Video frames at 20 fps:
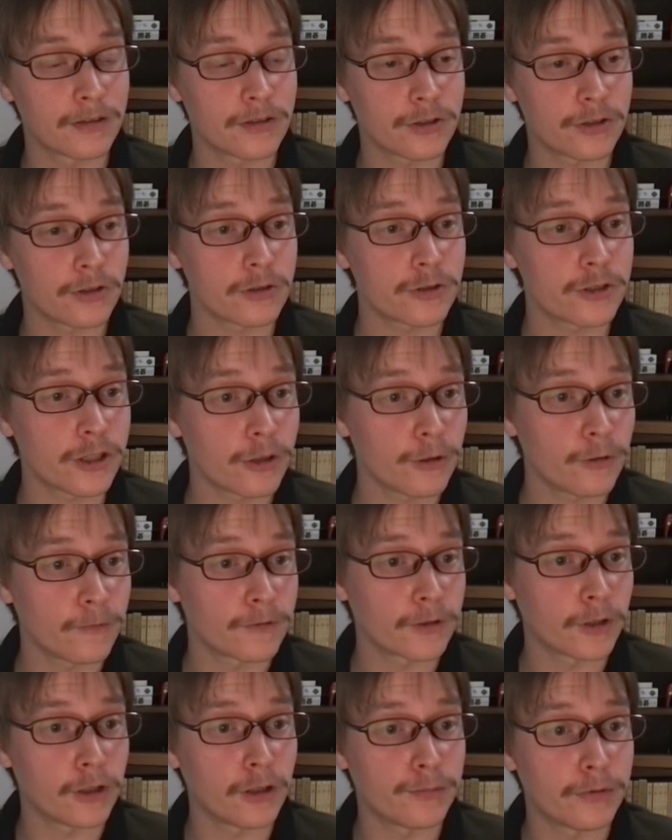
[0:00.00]
Chochikun
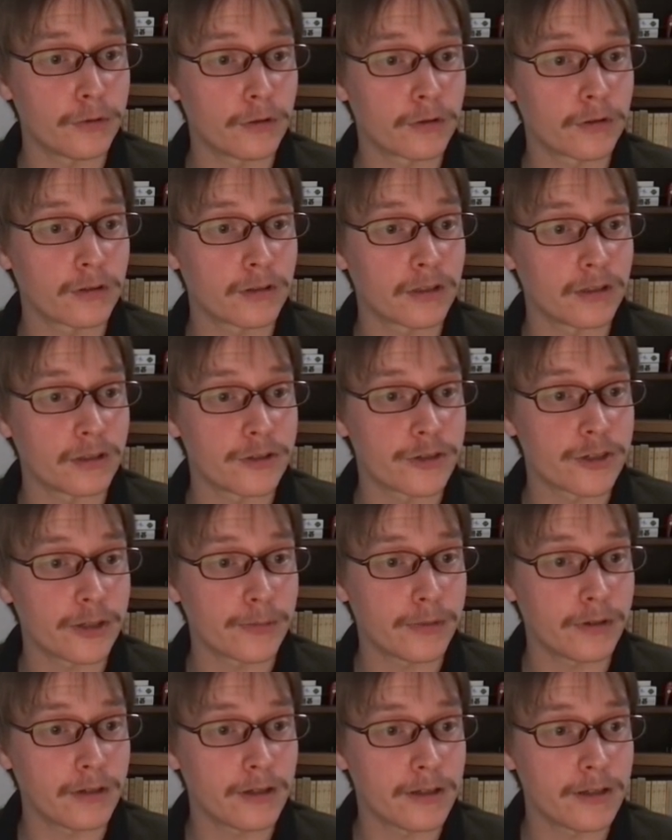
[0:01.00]
wrote a book in
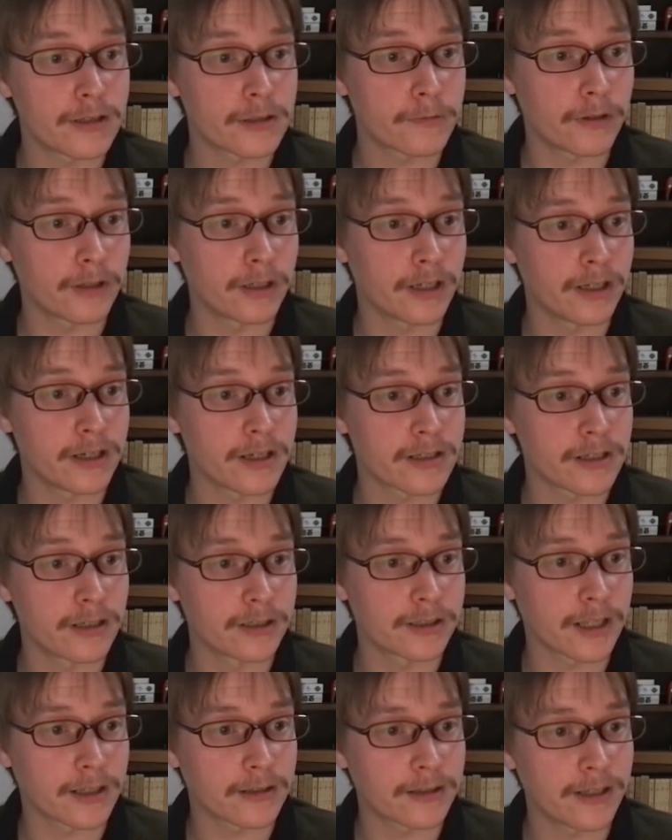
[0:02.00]
Japanese where he
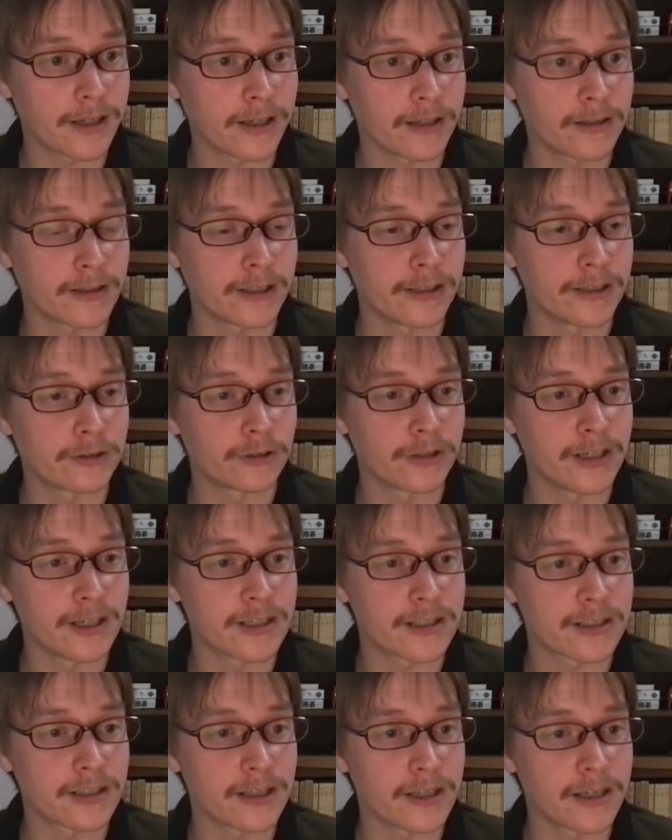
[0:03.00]
asserts that taking territory
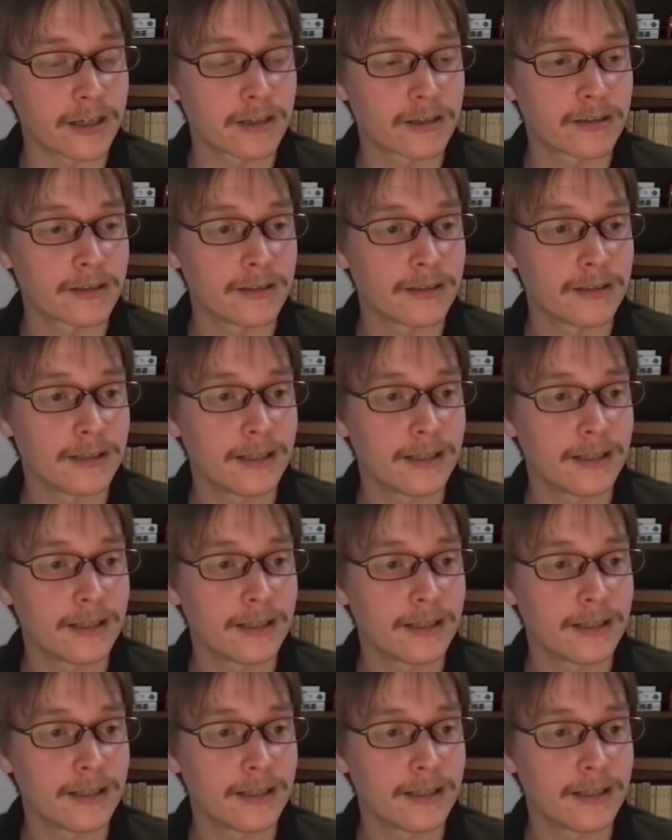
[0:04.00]
is thick.